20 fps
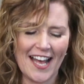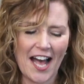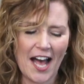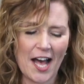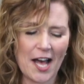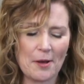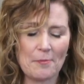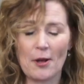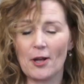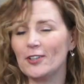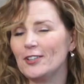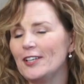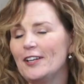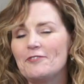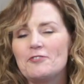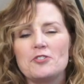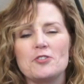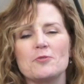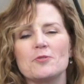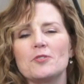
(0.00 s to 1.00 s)
all you have
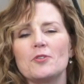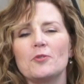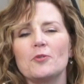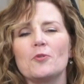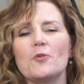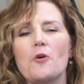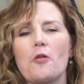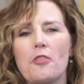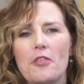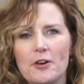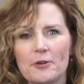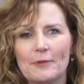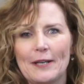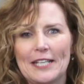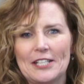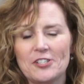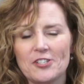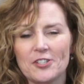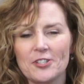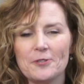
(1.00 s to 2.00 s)
to do is Google The
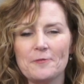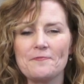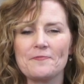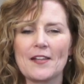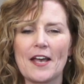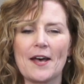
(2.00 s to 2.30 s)
Rachel.